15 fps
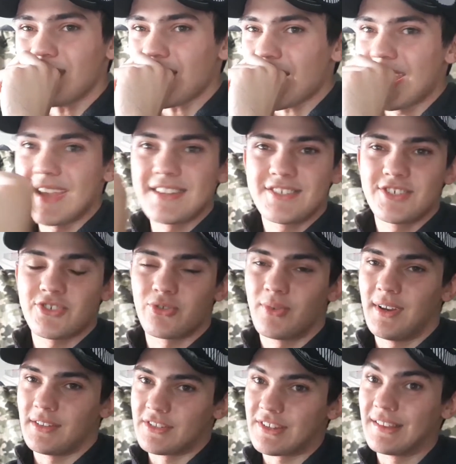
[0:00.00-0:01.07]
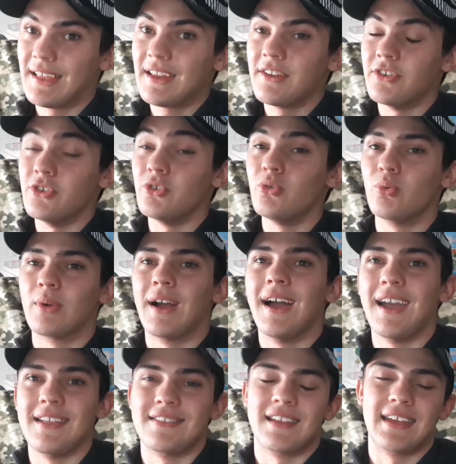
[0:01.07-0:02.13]
it's just great. There's a lot of new
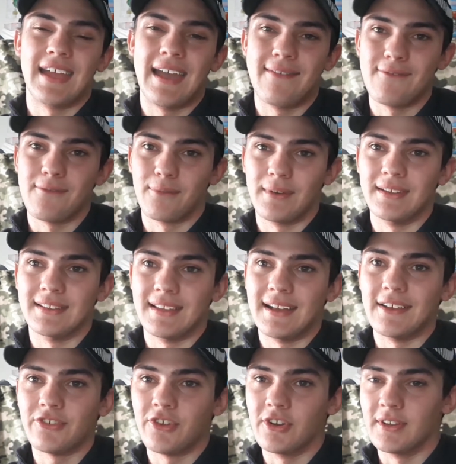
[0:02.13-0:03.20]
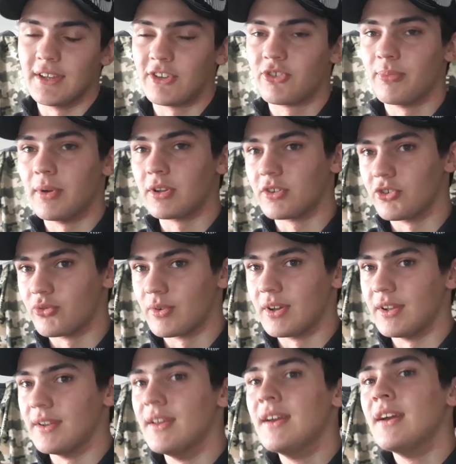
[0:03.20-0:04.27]
rides I haven't ridden last year, like Smuggler's
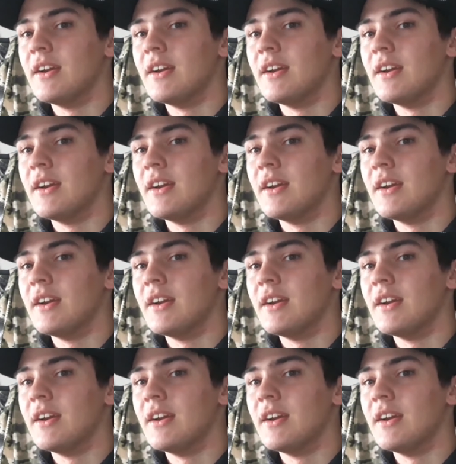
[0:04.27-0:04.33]
Run,